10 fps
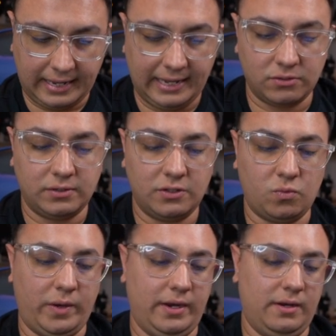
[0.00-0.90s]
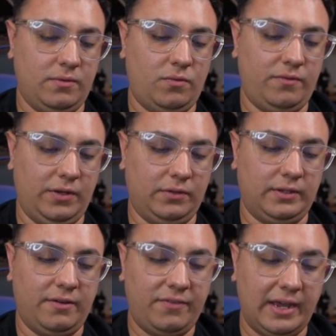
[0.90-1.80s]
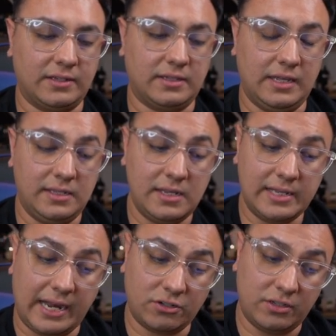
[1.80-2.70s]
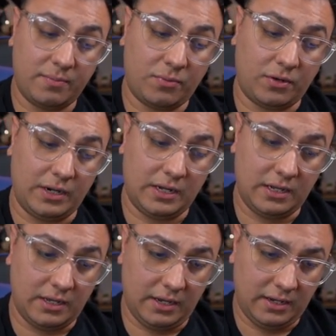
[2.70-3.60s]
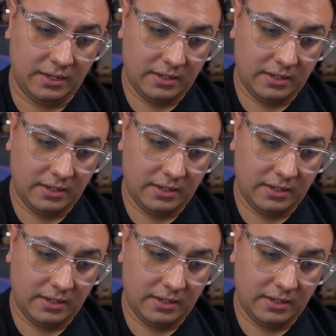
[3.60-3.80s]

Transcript: cancel its 1 revealed effects. This is actually pretty good.